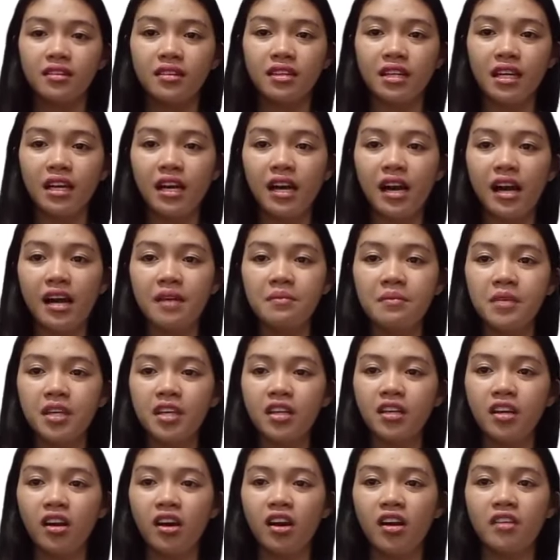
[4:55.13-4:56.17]
the
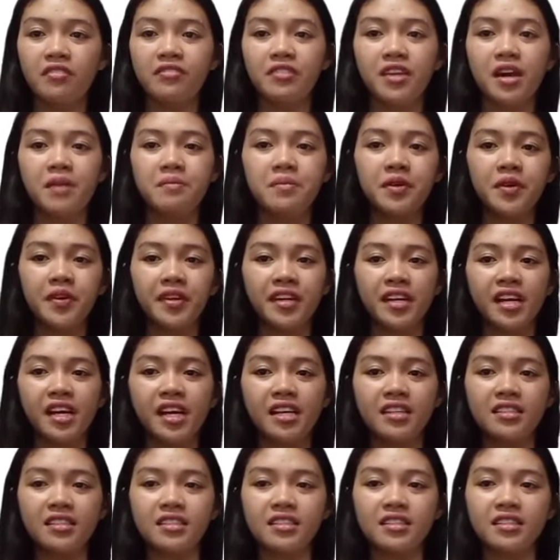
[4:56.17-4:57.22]
coming of the
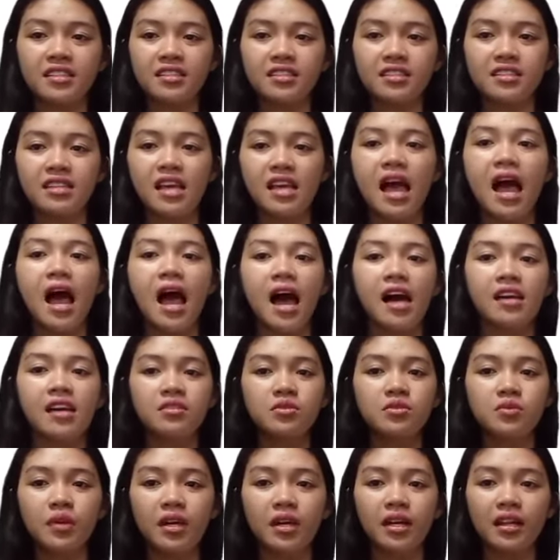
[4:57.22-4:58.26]
Americans
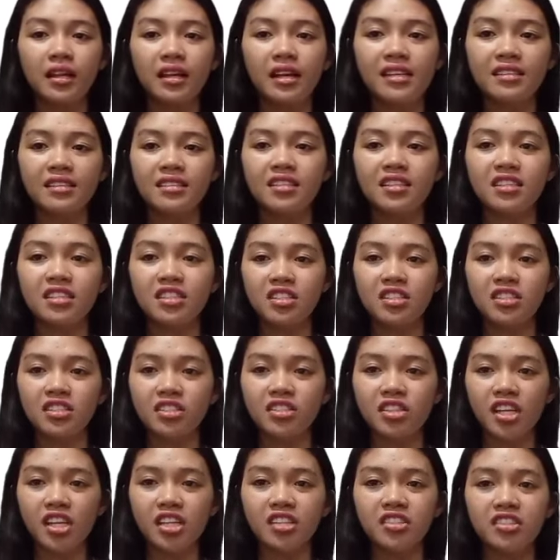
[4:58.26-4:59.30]
as well as the
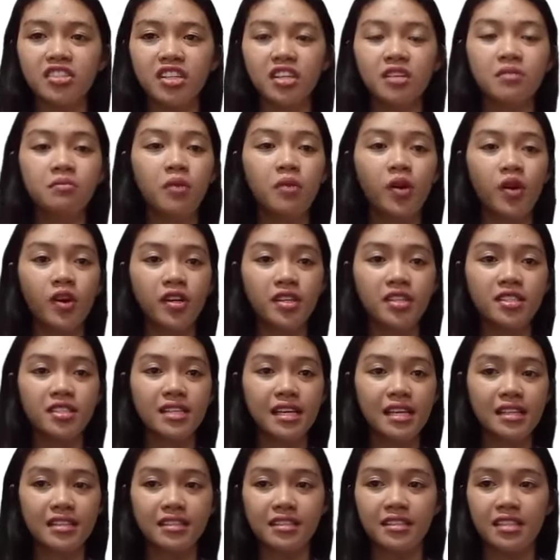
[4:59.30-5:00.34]
changing mores
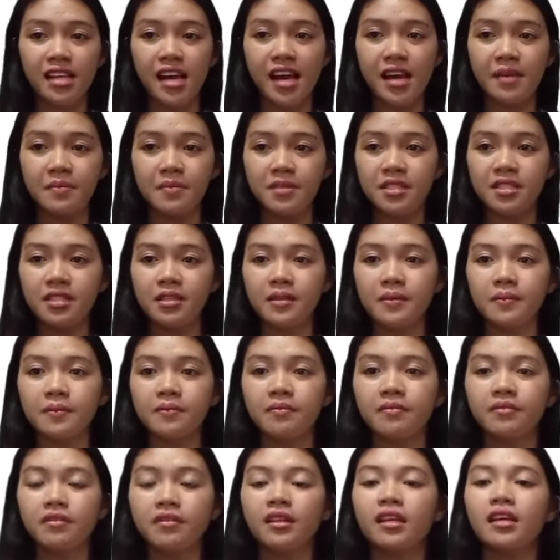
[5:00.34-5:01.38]
and times.
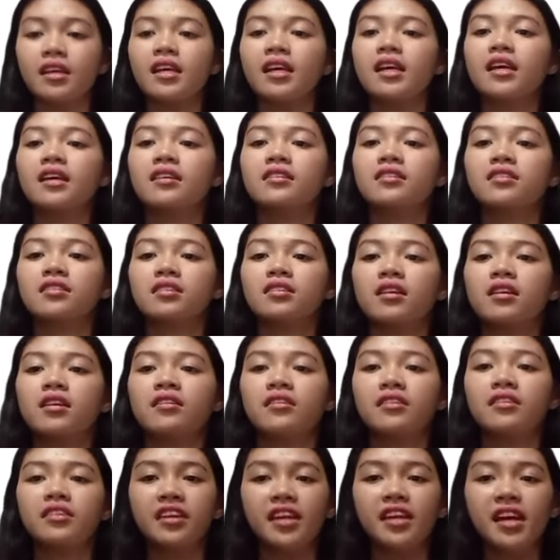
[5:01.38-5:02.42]

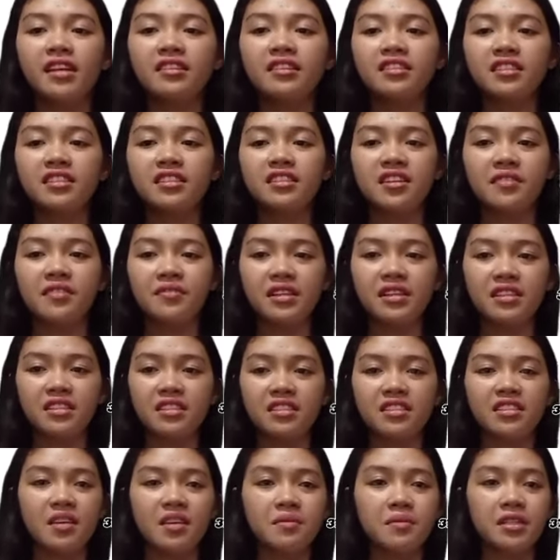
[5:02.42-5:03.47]

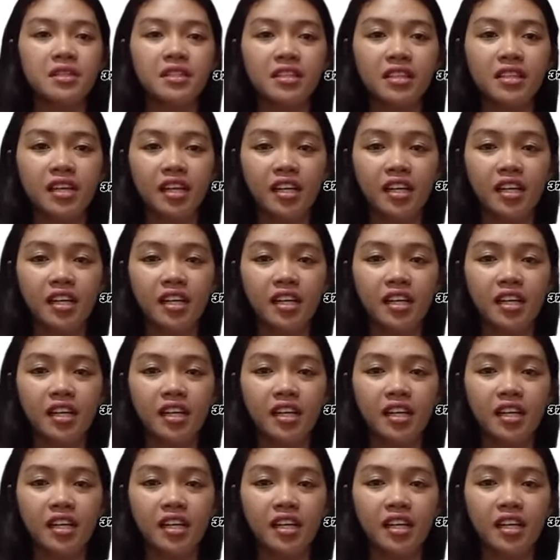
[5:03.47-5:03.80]
377